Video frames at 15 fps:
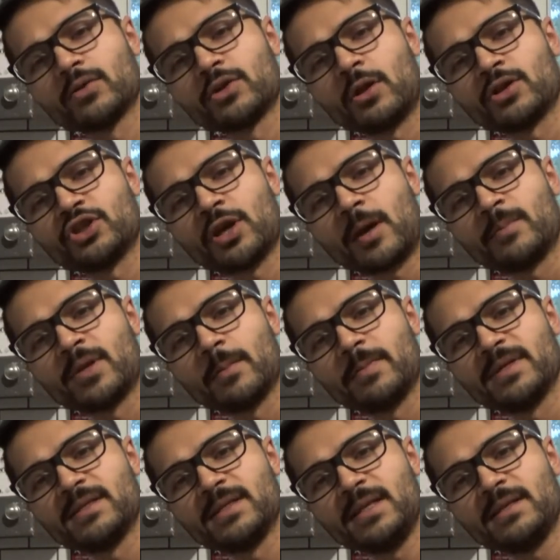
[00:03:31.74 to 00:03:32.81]
all chopped up and
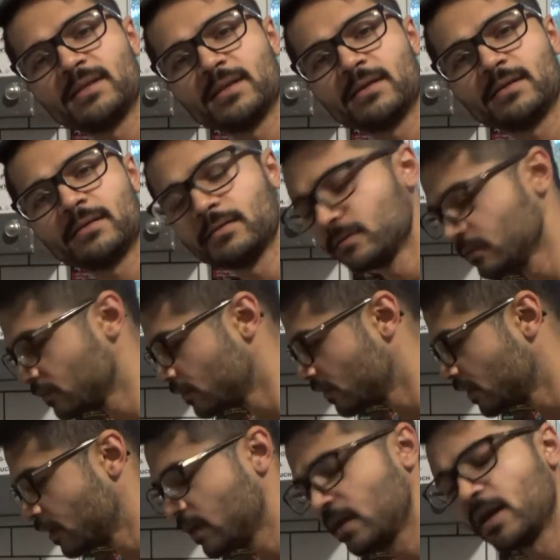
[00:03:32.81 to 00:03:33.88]
seasoned,
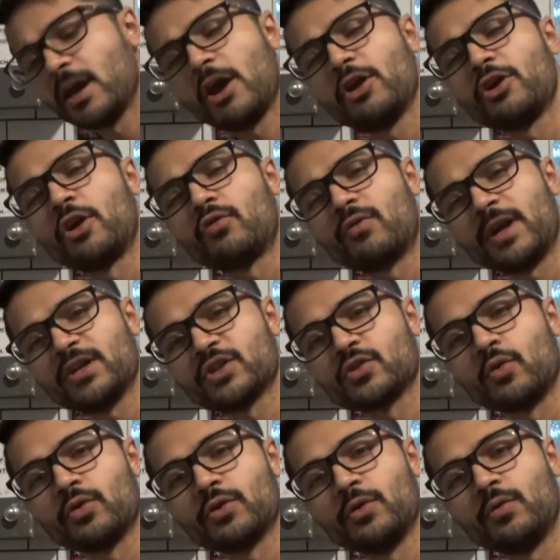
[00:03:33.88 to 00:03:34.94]
and our rice
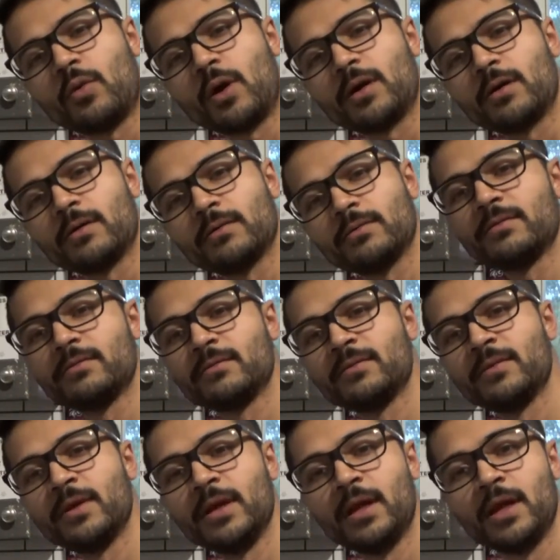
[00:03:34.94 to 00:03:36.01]
soaked in water,
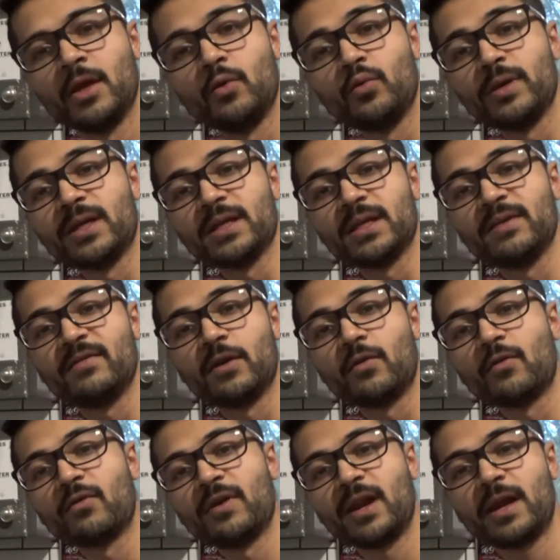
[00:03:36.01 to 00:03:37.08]
we can leave it
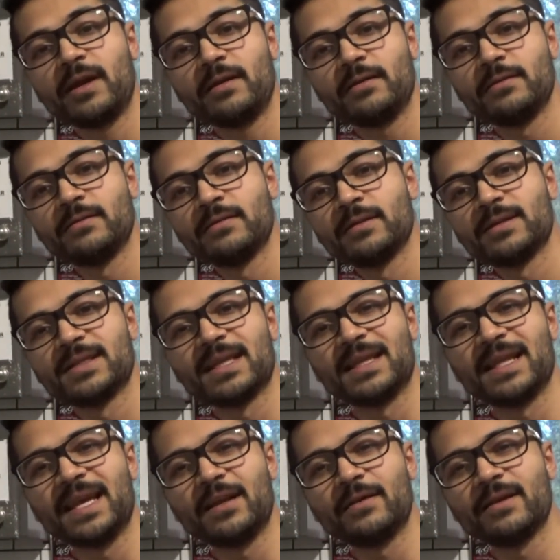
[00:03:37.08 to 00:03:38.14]
overnight to
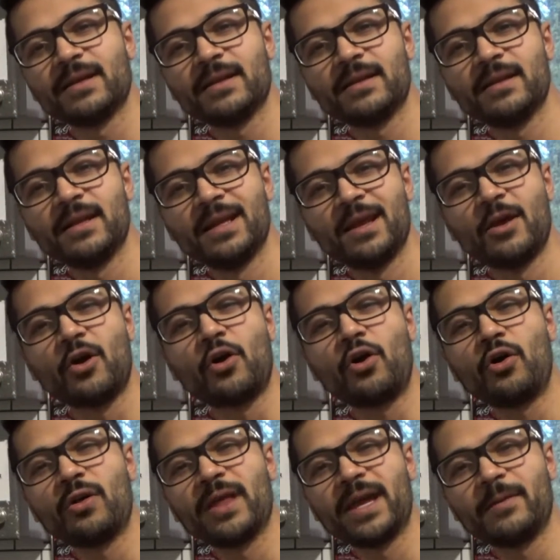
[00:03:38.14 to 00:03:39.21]
let
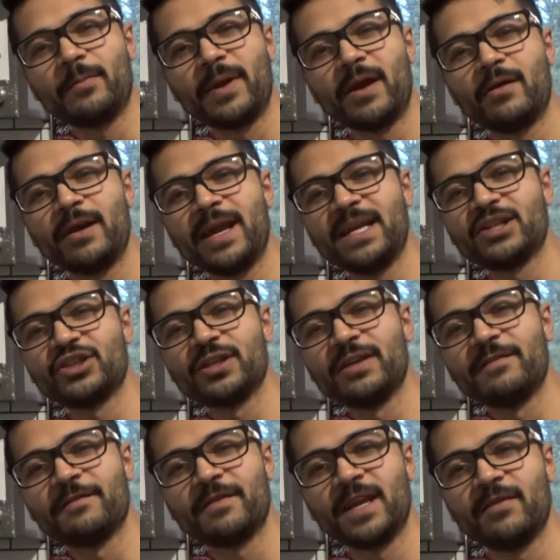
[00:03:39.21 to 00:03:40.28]
all that marination
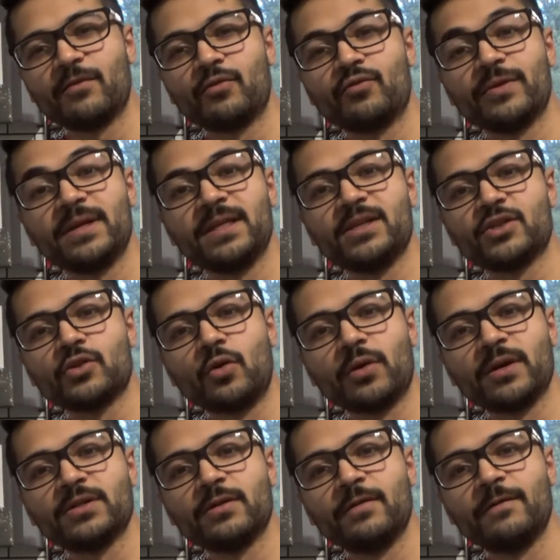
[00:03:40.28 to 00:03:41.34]
flavor really soak
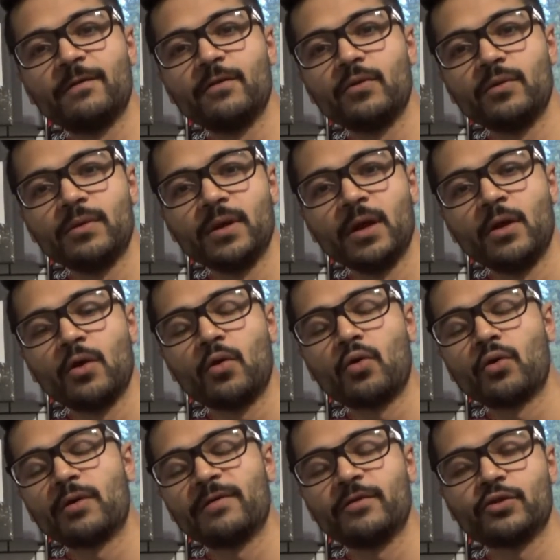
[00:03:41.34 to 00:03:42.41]
into the food.
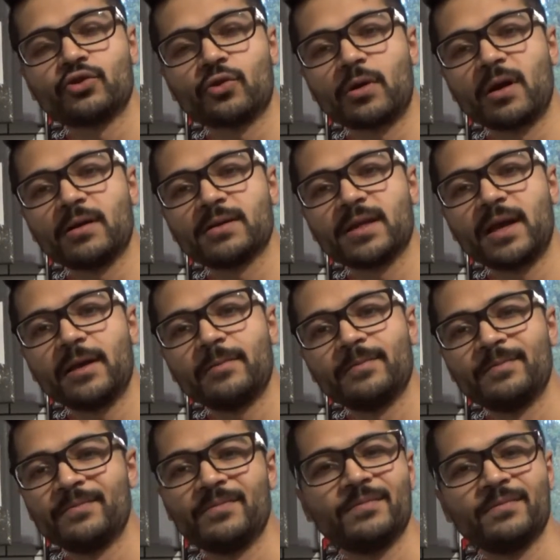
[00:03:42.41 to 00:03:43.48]
Or if you're short on time,
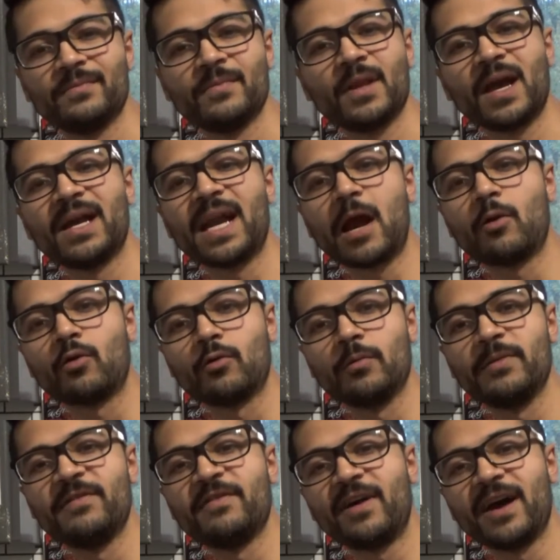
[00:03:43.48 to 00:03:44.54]
an hour will be
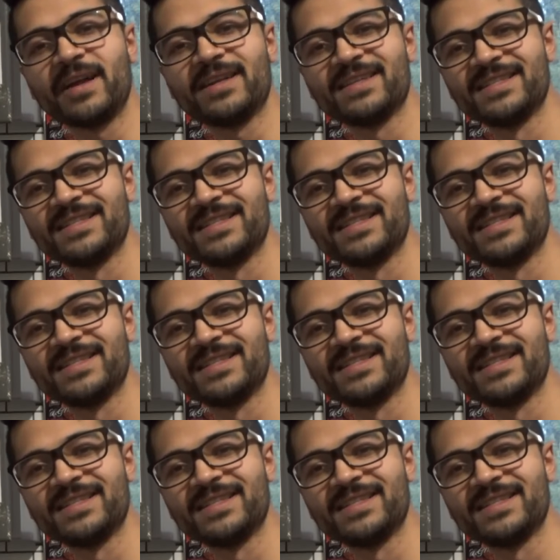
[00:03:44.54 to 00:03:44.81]
fine.